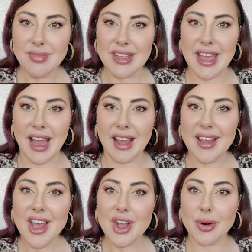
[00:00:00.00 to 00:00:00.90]
yeah.
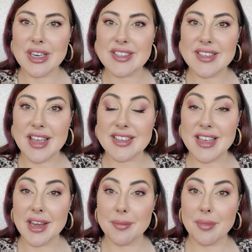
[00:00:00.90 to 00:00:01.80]
Courtney says,
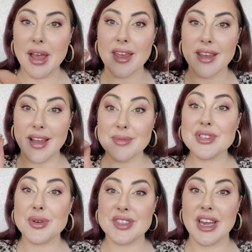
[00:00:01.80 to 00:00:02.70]
I'm
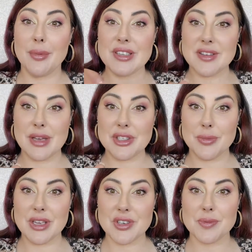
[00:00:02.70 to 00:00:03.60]
so excited to receive my 2
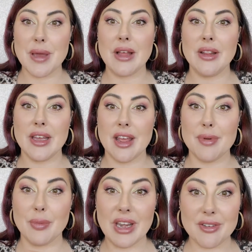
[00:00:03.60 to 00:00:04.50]
matrix palette. I've
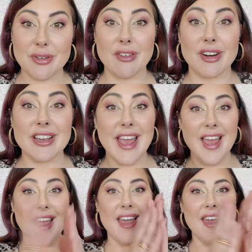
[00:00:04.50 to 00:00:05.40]
been waiting forever. Yay!
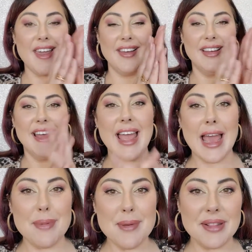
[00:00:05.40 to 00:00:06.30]

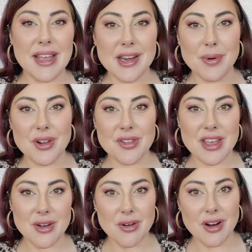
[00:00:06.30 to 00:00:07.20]
Happy belated
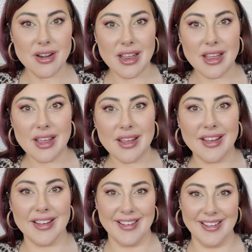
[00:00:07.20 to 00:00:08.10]
birthday, Courtney.
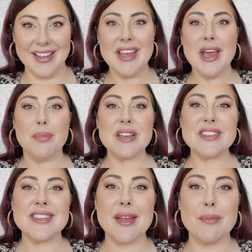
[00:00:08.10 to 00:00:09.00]

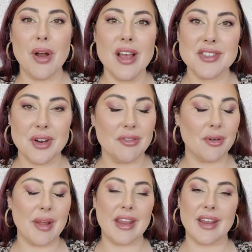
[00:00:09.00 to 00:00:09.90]
Britt saying bras are
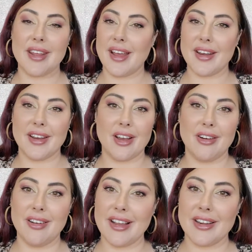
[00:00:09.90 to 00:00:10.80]
overrated. I
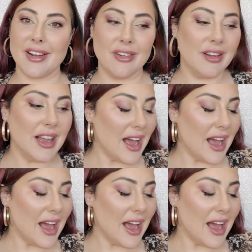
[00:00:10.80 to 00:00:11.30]
know, I know.